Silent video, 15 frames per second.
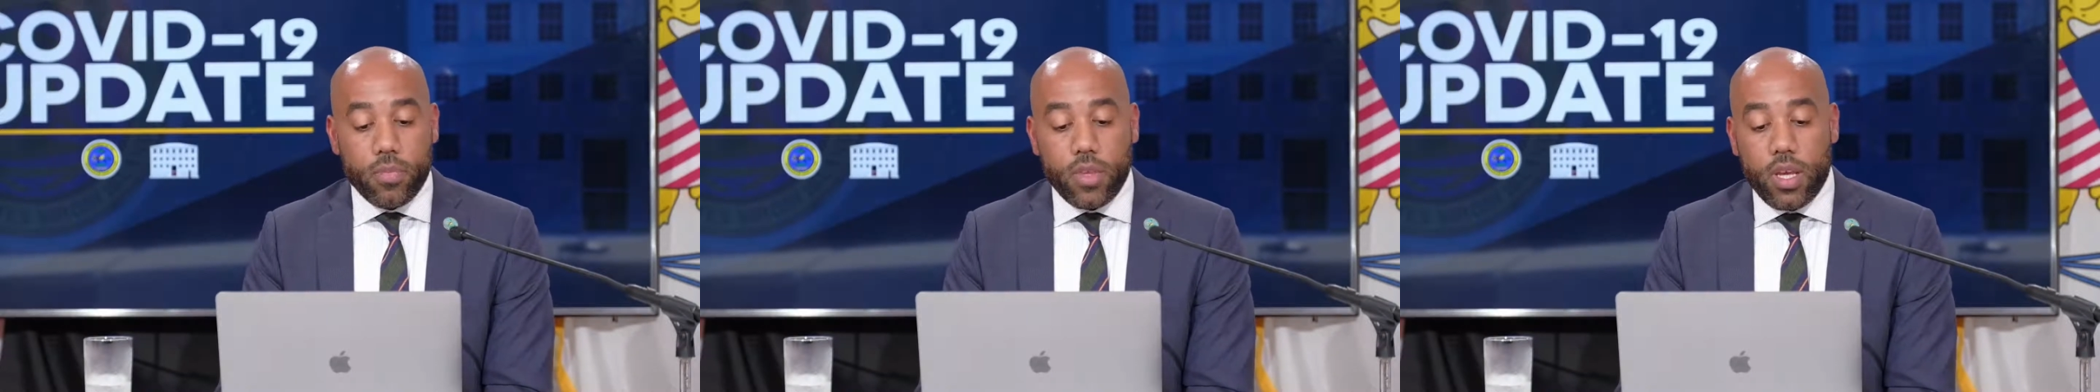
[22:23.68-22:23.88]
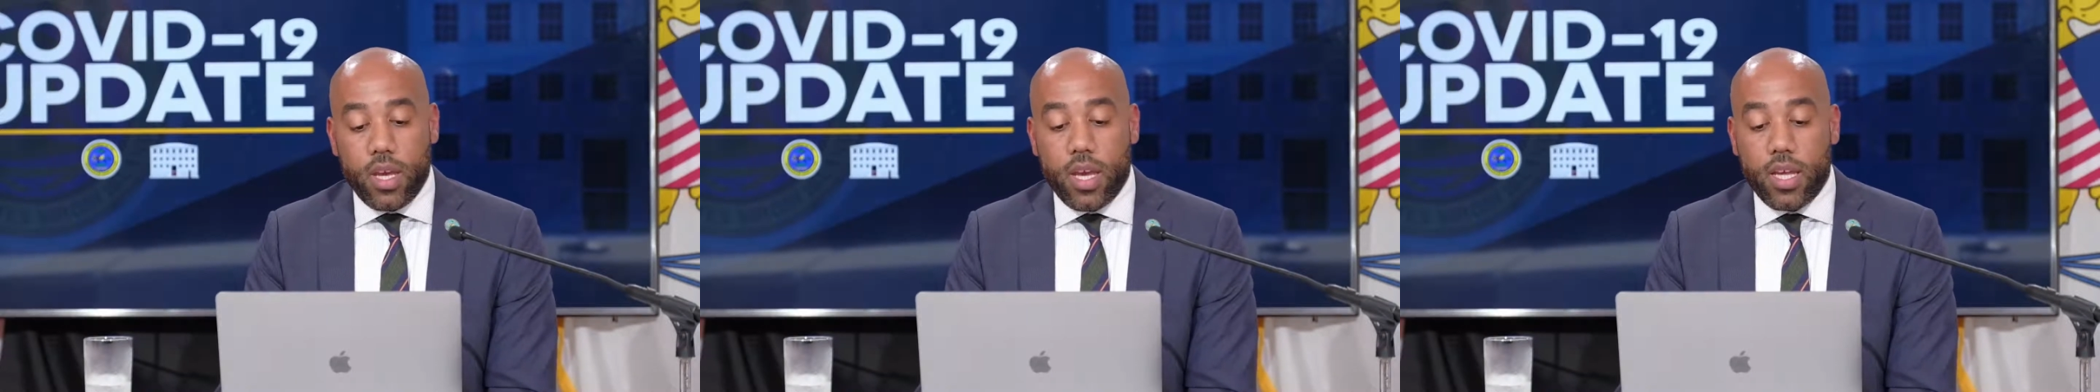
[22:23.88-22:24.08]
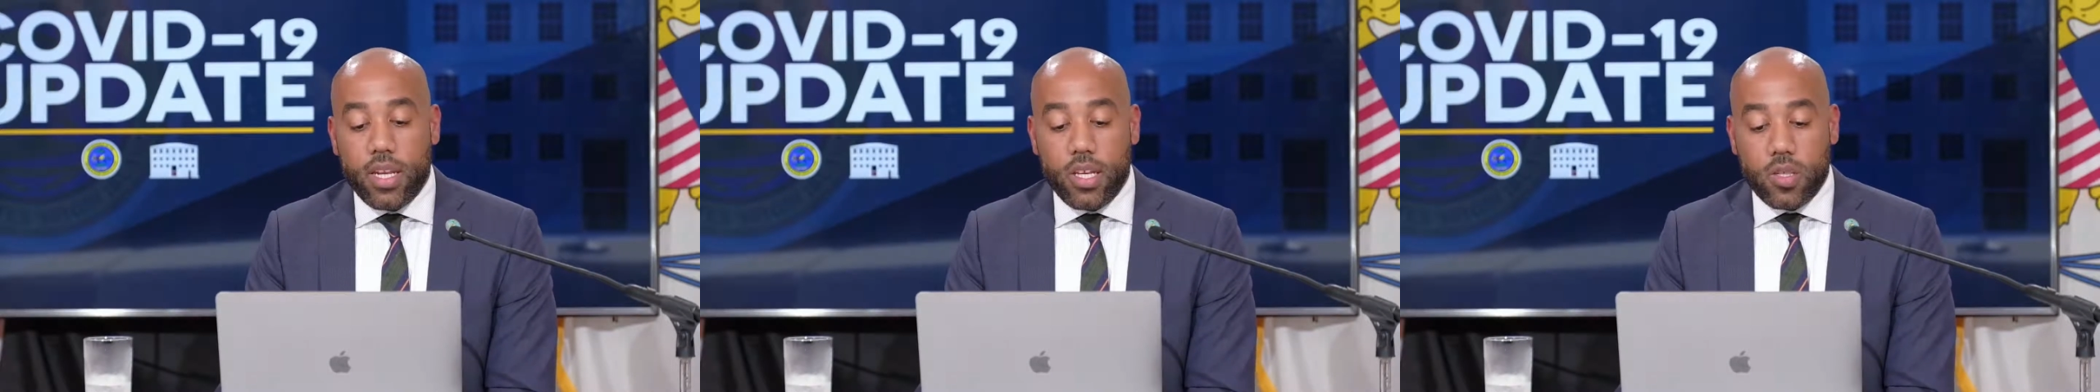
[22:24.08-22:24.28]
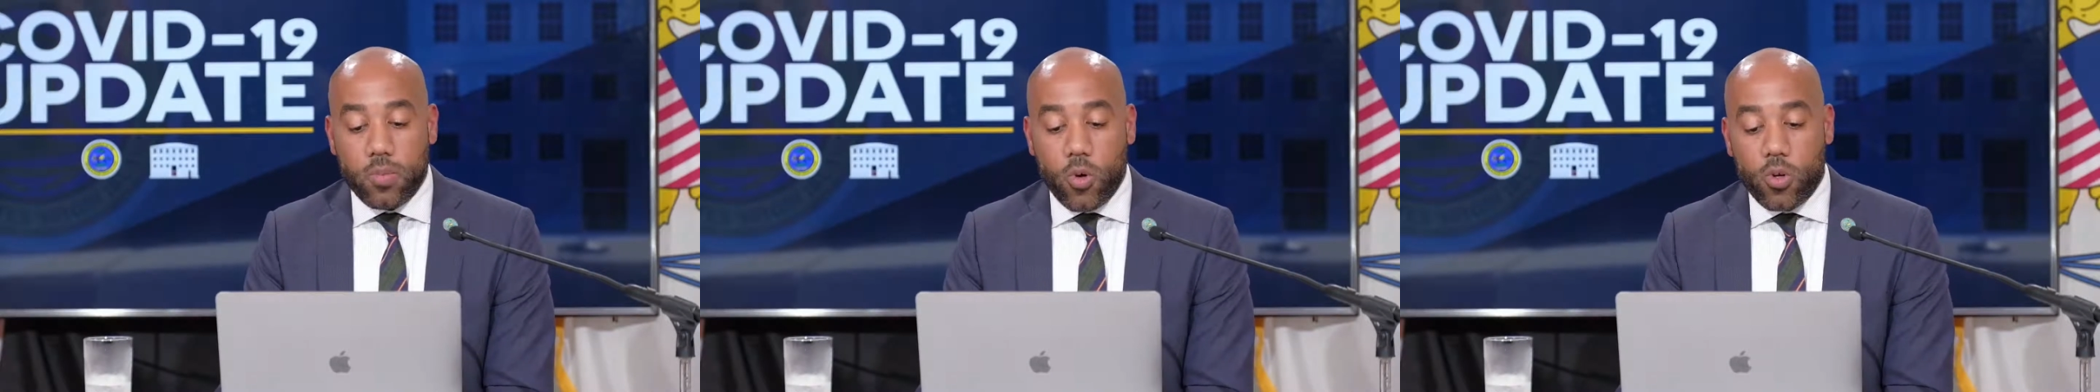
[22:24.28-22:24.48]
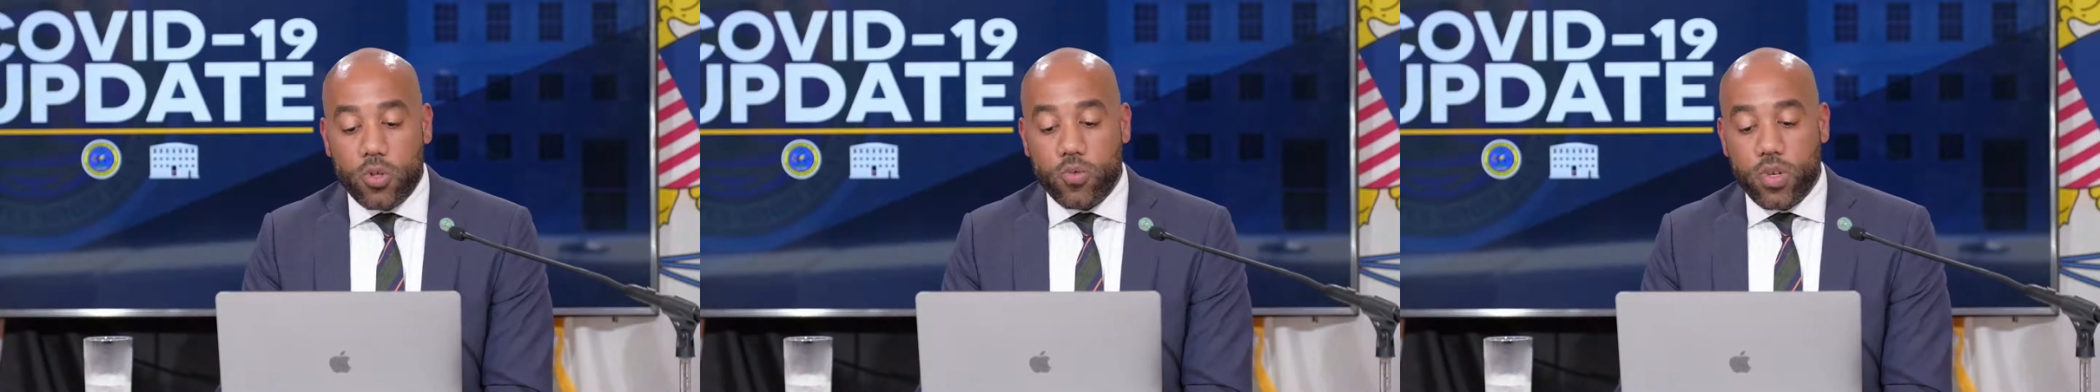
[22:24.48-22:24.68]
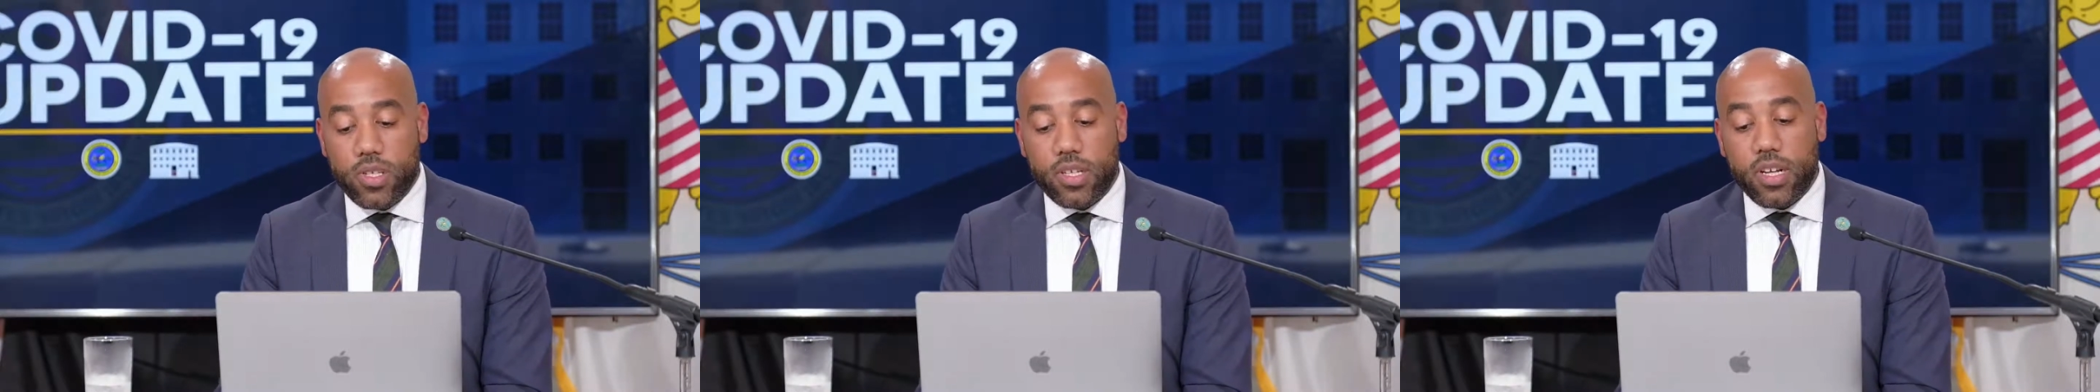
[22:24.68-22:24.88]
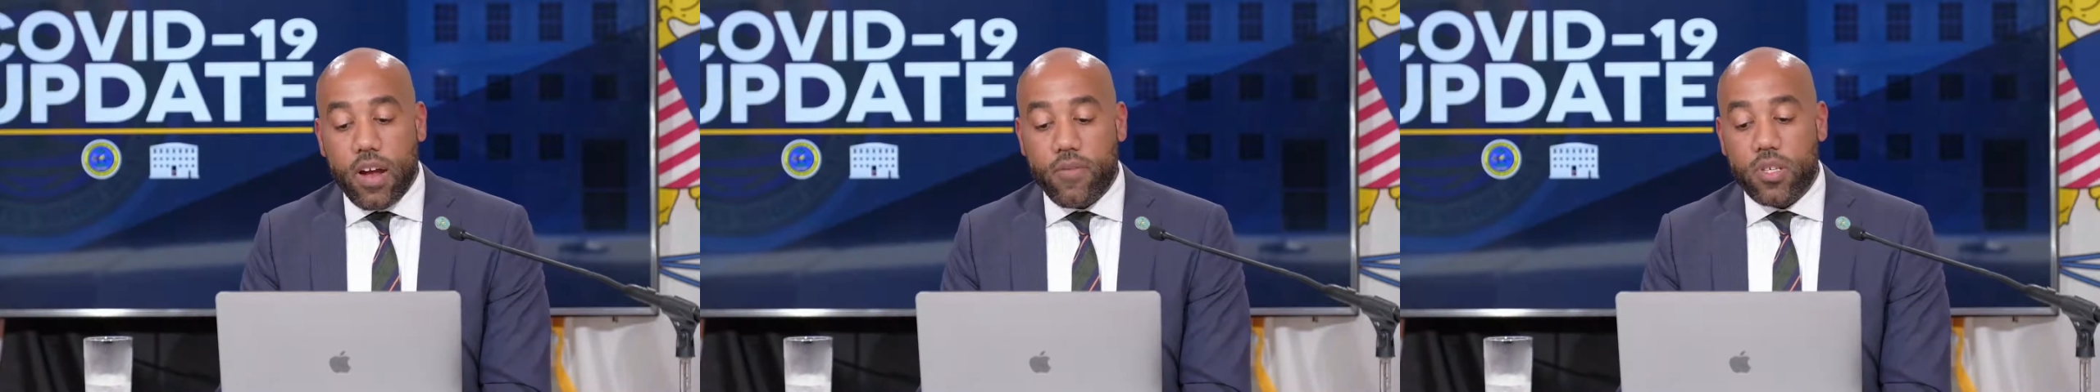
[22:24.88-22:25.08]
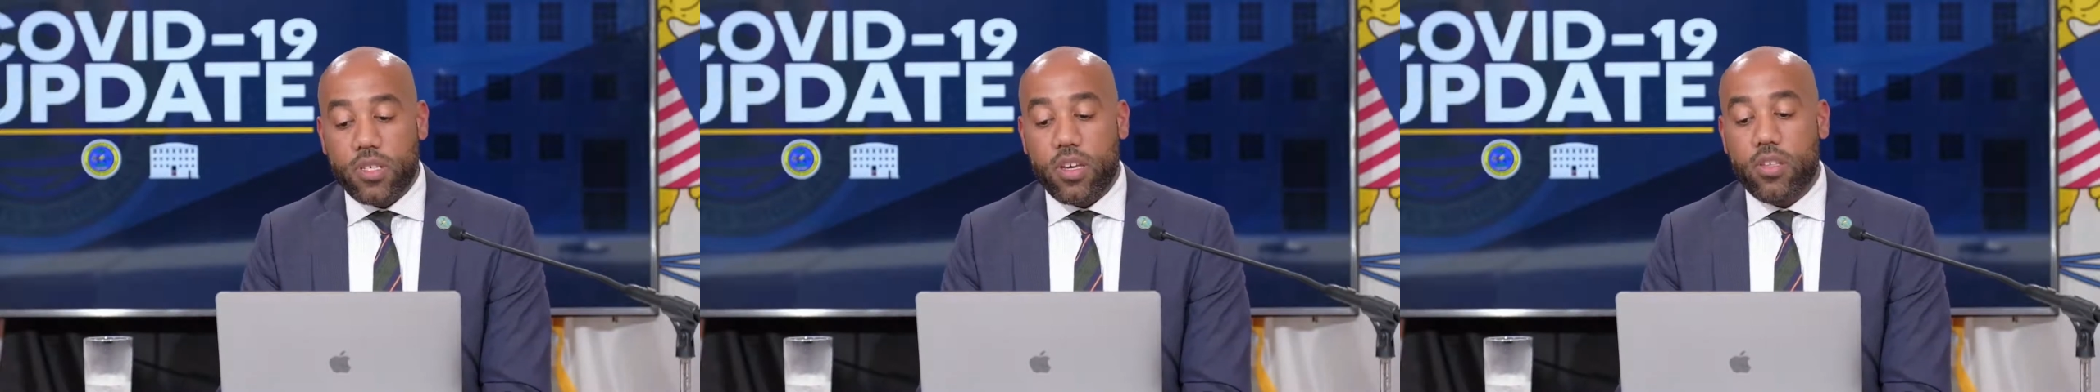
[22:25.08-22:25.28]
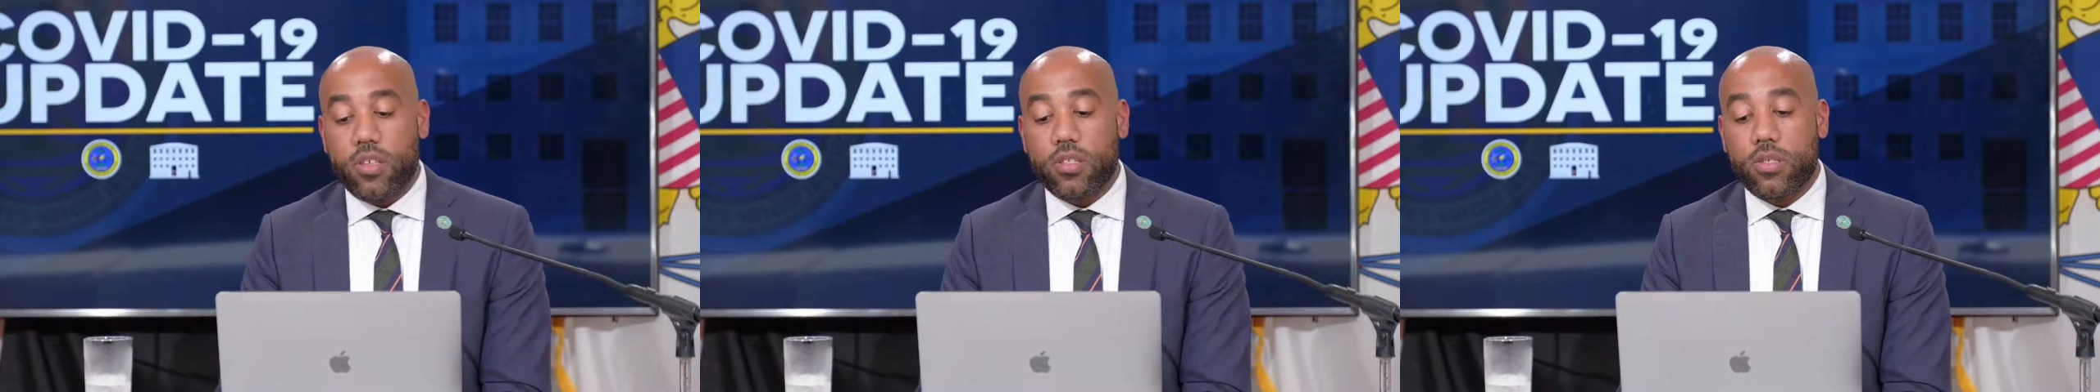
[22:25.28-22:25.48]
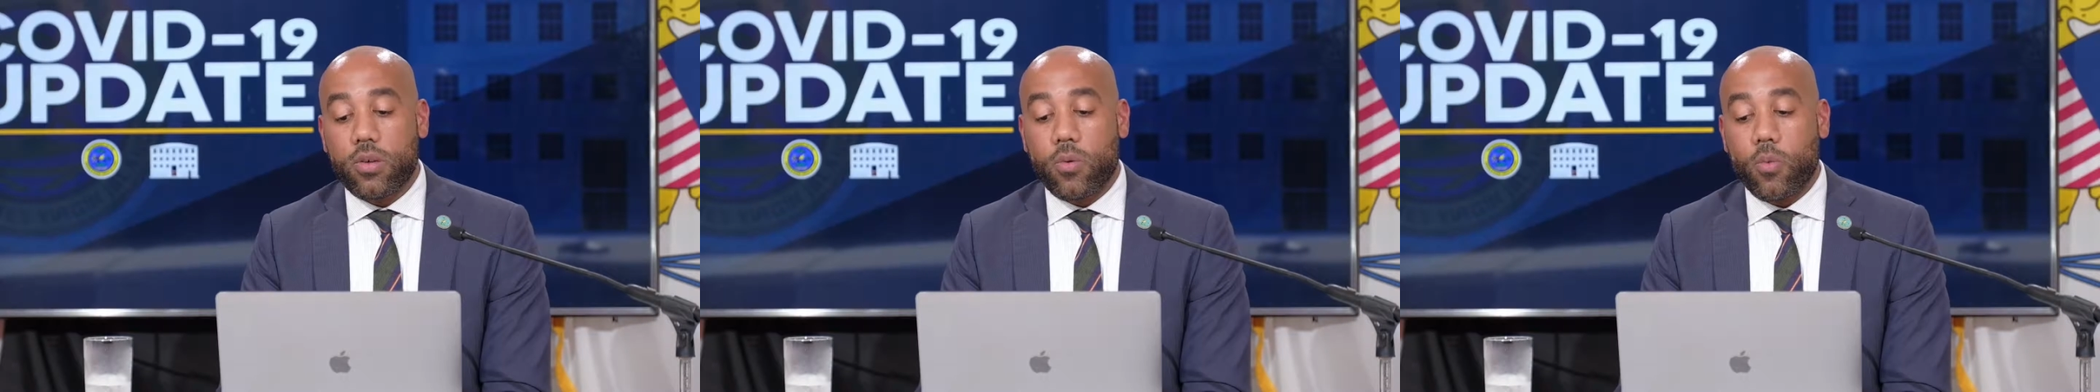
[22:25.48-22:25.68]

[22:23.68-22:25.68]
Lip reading: In his most recent conversations